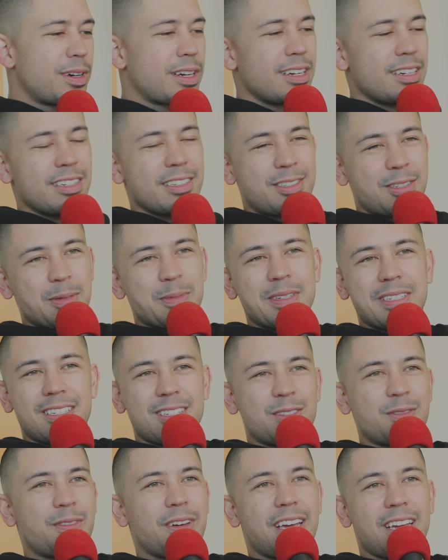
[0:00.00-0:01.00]
We're going to assume
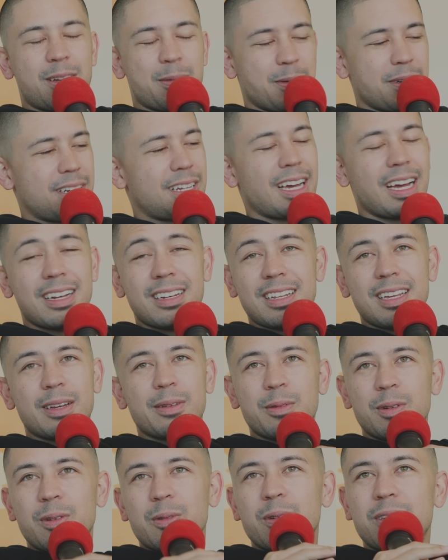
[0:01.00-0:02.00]
this is fake, but
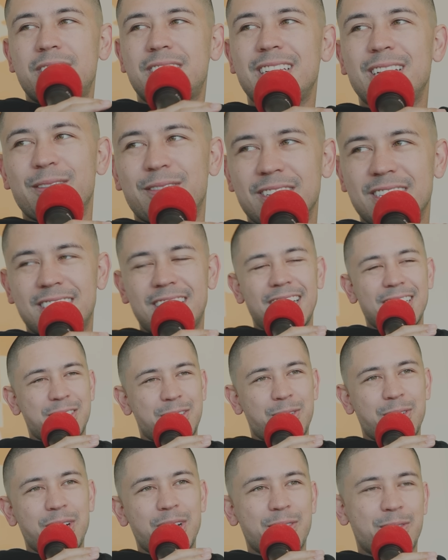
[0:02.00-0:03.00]
goddamn, we'll see if this
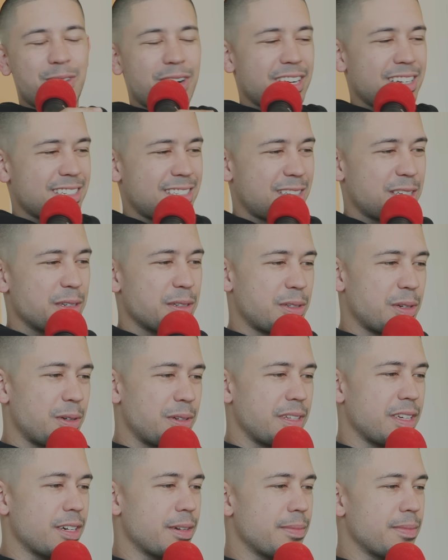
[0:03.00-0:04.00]
guy's creative writing skills
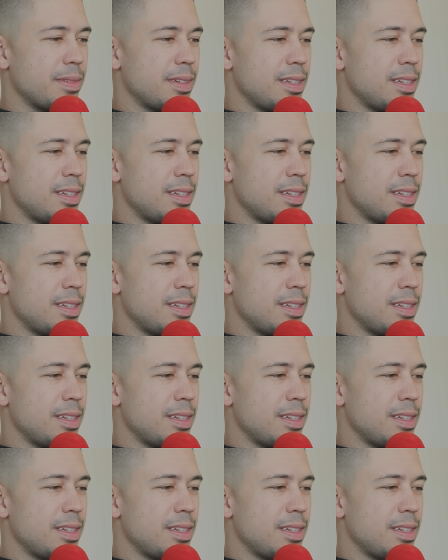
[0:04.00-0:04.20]
hold up.